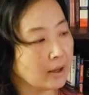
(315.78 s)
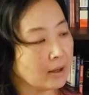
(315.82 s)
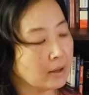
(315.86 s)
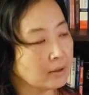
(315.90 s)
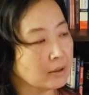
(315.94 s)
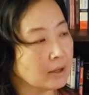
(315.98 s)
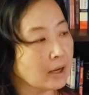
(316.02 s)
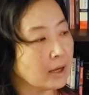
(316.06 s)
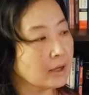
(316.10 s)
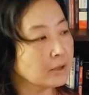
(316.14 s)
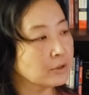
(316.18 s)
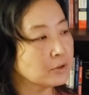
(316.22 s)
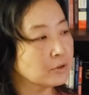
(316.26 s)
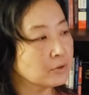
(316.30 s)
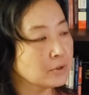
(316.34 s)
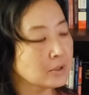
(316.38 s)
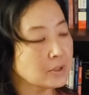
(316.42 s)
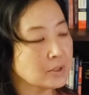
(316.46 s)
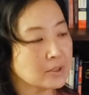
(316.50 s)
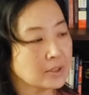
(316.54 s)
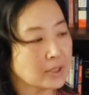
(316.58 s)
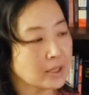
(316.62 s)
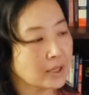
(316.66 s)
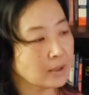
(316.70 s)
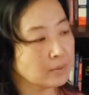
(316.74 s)
And I do the
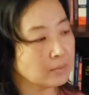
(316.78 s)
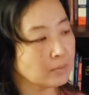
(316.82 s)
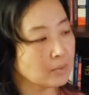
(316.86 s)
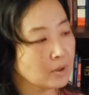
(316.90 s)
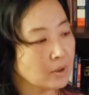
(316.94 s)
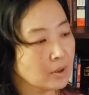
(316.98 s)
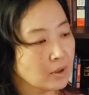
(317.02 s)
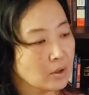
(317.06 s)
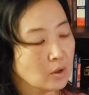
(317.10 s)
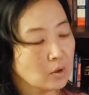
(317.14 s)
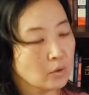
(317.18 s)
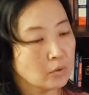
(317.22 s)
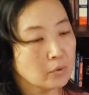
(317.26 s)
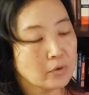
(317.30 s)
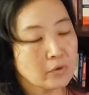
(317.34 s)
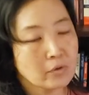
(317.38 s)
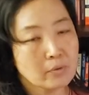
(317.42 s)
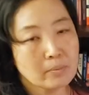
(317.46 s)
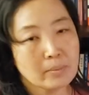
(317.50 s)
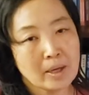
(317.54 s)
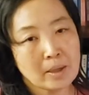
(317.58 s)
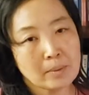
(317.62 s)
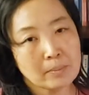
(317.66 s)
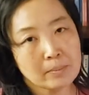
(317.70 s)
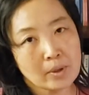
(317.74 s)
same with
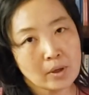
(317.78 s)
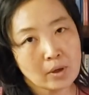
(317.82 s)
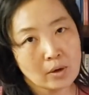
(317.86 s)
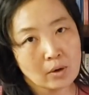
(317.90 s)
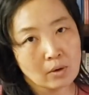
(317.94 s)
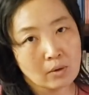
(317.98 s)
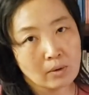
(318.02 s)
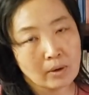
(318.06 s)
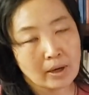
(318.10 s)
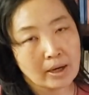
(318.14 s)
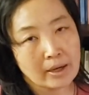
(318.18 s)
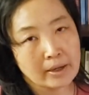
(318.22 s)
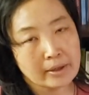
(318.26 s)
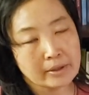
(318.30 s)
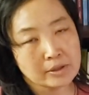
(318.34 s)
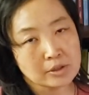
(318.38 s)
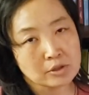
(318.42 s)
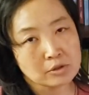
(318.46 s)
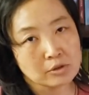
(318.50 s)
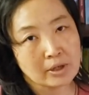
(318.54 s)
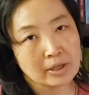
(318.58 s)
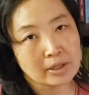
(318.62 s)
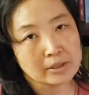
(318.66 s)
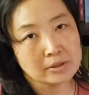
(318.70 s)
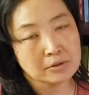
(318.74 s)
my bow. I
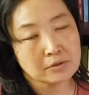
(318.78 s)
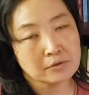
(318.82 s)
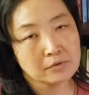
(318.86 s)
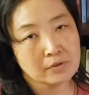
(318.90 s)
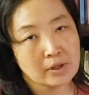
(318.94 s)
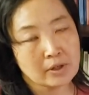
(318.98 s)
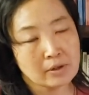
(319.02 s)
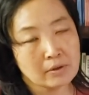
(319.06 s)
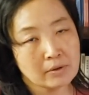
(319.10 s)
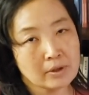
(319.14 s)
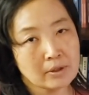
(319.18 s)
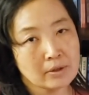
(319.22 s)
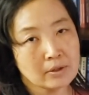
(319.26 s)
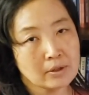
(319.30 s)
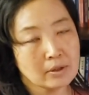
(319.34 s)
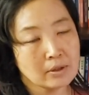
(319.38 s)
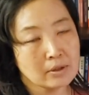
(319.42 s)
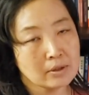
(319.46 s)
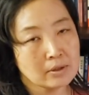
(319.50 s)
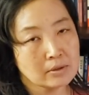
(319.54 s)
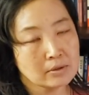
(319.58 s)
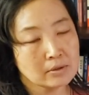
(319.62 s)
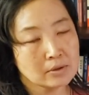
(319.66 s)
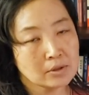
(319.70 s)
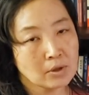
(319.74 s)
try to vary
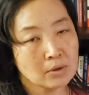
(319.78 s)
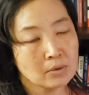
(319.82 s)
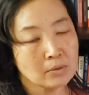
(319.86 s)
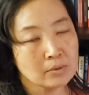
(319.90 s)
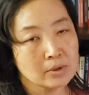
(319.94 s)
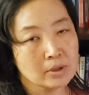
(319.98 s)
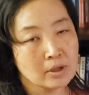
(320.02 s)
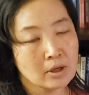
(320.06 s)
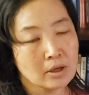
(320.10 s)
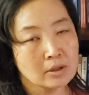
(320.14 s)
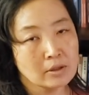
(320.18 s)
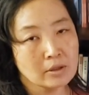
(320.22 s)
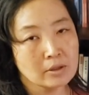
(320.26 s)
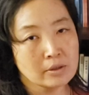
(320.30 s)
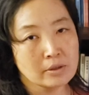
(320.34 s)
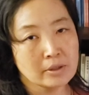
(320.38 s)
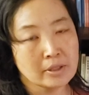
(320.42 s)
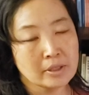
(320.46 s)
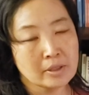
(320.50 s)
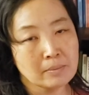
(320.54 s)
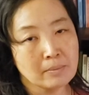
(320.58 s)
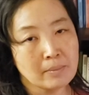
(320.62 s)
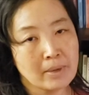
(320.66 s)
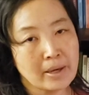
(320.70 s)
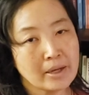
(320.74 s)
the tone color
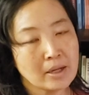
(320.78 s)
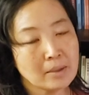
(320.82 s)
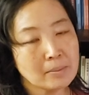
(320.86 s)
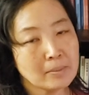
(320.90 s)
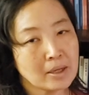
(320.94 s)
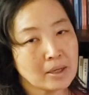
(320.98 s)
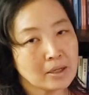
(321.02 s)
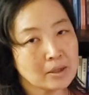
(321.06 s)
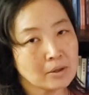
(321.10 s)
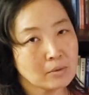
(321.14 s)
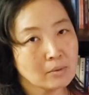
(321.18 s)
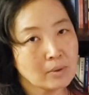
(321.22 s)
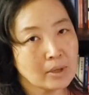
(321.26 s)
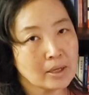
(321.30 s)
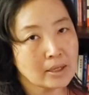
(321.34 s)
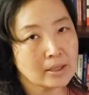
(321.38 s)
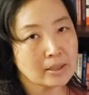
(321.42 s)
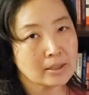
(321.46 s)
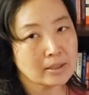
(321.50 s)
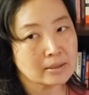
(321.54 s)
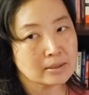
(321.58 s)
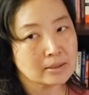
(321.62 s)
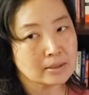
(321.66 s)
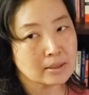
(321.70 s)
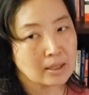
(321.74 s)
in many
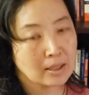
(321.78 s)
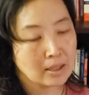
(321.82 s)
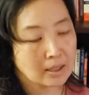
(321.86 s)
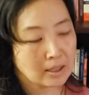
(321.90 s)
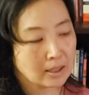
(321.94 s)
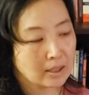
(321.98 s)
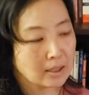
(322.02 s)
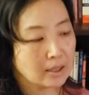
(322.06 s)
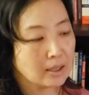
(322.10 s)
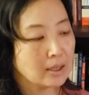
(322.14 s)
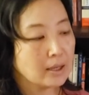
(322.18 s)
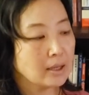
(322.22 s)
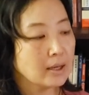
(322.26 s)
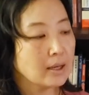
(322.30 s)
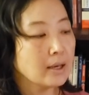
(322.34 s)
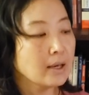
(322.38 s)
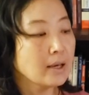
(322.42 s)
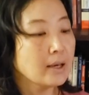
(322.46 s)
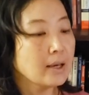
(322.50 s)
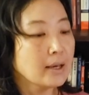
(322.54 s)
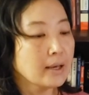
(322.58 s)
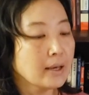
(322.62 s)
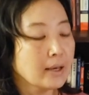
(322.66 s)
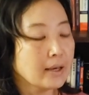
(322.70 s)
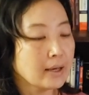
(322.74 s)
ways,
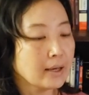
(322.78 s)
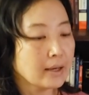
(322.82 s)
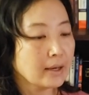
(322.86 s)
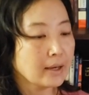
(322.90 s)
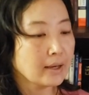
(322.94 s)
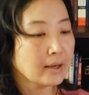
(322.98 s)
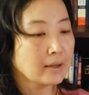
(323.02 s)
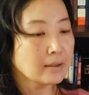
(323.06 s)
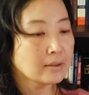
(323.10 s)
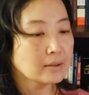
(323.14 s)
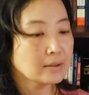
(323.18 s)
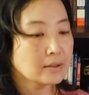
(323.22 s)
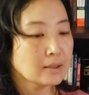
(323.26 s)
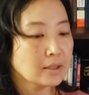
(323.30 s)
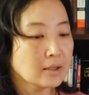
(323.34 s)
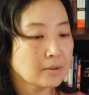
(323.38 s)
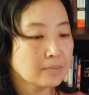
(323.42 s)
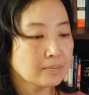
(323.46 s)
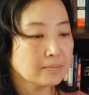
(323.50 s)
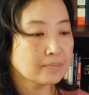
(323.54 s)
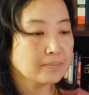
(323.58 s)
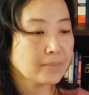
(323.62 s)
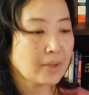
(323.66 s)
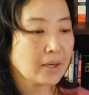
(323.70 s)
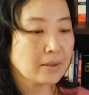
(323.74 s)
and
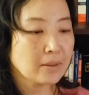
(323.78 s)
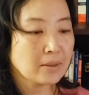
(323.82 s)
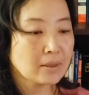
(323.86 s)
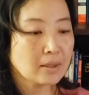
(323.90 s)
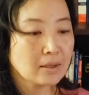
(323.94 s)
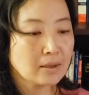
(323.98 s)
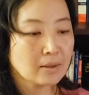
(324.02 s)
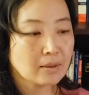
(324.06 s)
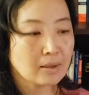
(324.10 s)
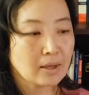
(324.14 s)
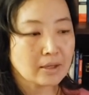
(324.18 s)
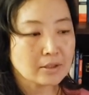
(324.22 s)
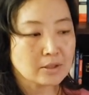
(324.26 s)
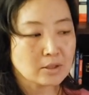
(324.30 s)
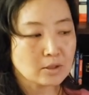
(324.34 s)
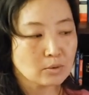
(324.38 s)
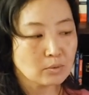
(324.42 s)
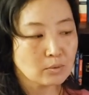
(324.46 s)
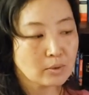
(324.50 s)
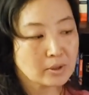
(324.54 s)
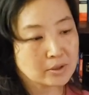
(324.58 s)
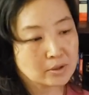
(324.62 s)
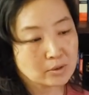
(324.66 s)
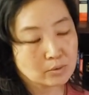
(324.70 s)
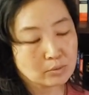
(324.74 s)
I think that's
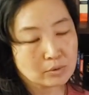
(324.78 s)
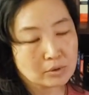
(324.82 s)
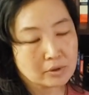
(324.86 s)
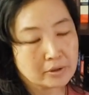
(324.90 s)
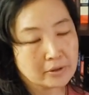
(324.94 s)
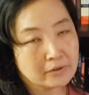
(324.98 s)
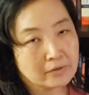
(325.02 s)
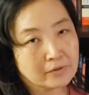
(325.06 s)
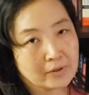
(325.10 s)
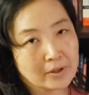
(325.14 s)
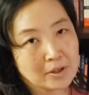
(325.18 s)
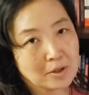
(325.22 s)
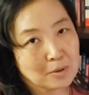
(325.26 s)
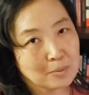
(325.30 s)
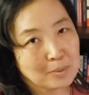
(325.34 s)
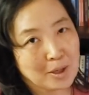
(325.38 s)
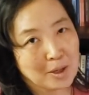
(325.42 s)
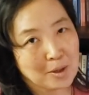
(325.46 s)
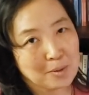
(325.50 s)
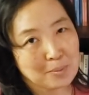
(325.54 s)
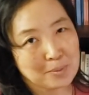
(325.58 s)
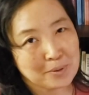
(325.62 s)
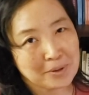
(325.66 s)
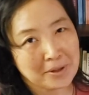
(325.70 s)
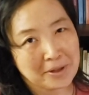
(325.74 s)
what's really fun
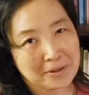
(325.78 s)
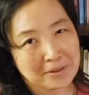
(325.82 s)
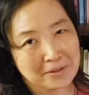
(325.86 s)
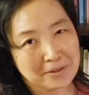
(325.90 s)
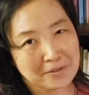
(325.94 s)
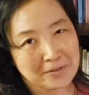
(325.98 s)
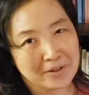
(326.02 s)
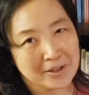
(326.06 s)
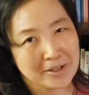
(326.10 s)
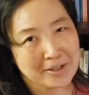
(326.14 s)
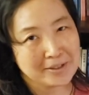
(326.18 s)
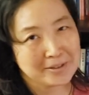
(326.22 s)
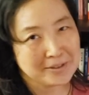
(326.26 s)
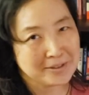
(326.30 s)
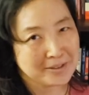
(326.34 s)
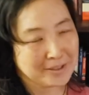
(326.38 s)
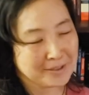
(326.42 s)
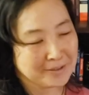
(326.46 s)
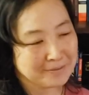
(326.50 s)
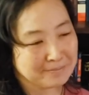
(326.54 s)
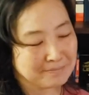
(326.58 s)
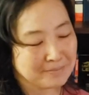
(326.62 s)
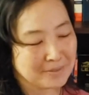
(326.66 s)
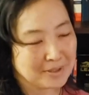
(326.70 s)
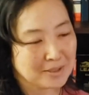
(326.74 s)
about playing the
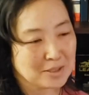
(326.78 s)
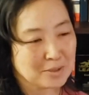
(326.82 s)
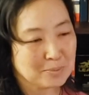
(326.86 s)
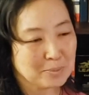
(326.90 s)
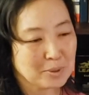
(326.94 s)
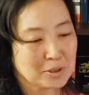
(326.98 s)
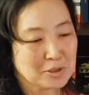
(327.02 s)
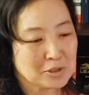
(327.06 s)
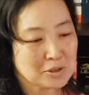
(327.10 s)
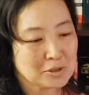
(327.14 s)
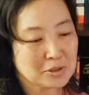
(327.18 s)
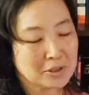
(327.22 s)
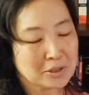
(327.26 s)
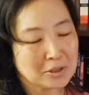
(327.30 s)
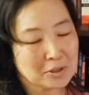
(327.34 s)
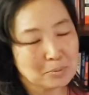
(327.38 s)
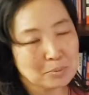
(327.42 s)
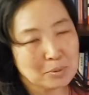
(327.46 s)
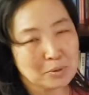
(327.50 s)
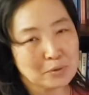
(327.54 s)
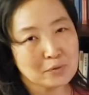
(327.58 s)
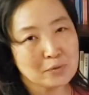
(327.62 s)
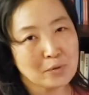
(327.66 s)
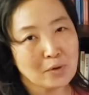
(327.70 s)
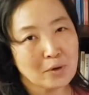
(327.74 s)
violin, especially in a
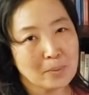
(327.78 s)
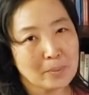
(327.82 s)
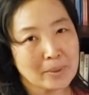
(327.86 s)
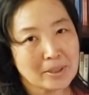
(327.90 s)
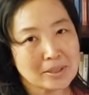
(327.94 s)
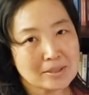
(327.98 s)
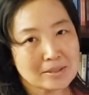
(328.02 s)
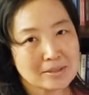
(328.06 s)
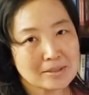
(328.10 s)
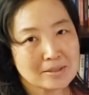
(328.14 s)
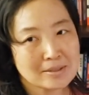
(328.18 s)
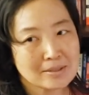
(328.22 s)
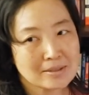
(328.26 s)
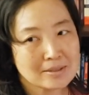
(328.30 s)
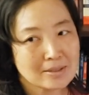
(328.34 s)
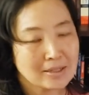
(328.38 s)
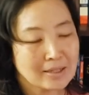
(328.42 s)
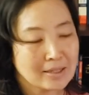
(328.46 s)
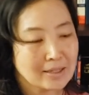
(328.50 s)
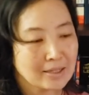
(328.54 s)
performance.